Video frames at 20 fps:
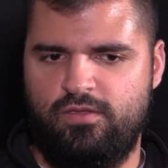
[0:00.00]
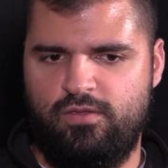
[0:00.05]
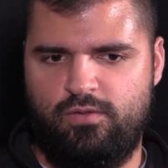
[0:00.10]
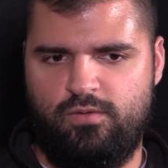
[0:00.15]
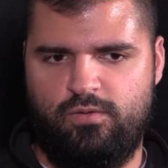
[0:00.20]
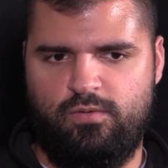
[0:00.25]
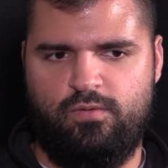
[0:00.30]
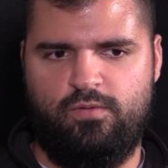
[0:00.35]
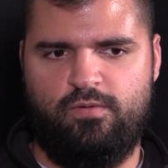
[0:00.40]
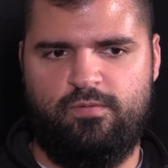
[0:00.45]

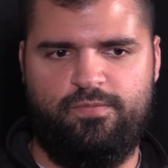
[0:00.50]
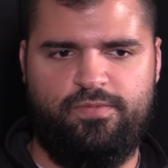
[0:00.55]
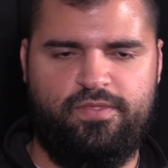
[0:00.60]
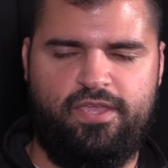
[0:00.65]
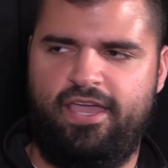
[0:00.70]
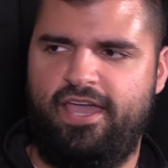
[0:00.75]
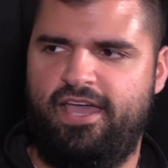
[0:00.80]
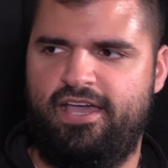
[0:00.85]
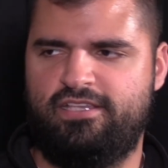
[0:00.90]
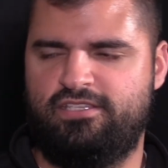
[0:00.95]
who
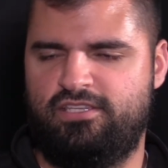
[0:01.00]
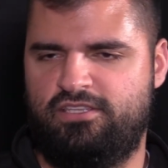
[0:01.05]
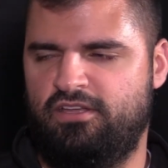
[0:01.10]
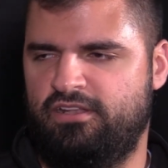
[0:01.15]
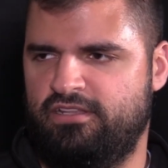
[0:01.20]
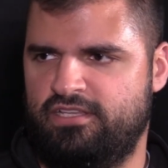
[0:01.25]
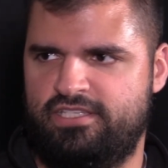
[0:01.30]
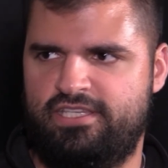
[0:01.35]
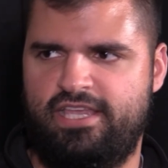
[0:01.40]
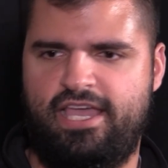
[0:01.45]
has a
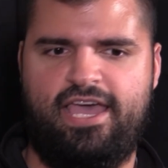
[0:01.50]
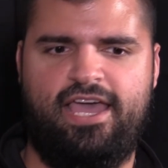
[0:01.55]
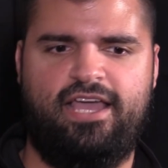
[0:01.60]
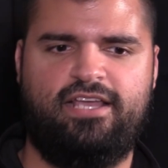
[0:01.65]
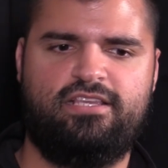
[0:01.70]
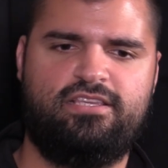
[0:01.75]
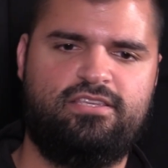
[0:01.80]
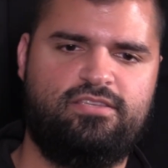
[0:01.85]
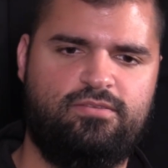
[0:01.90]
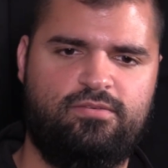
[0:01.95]
ton of
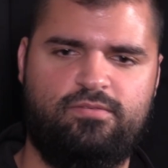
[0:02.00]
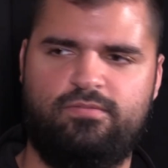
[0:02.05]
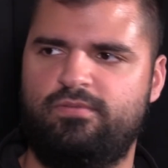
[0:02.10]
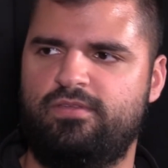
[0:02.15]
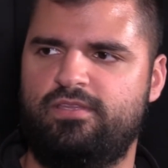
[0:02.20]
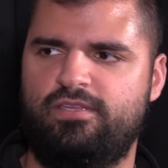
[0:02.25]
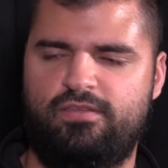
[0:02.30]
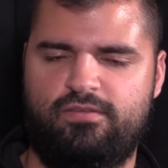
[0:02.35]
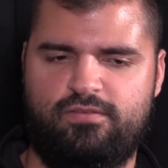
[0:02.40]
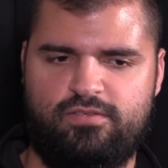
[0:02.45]
sacks, who
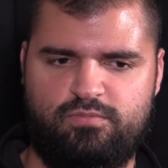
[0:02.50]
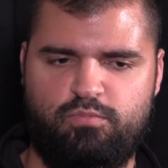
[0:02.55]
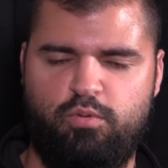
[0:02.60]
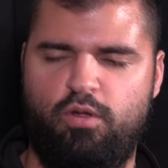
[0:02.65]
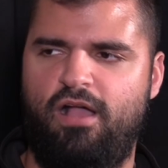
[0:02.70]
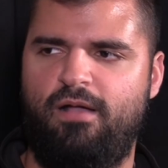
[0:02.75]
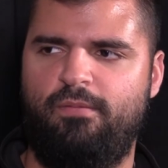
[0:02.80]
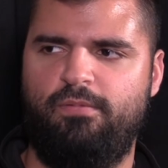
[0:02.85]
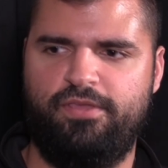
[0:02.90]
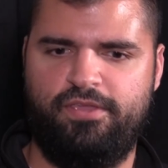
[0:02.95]
is
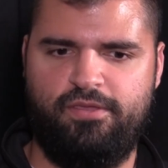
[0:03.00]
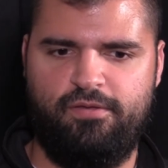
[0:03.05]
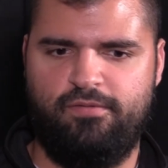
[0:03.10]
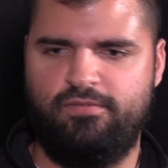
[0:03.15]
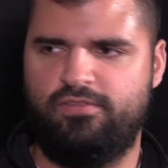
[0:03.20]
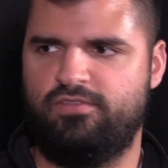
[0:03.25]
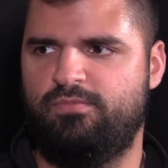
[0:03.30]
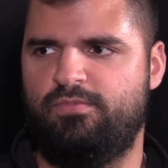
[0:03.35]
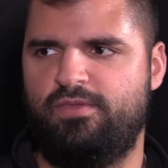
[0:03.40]
probably going to be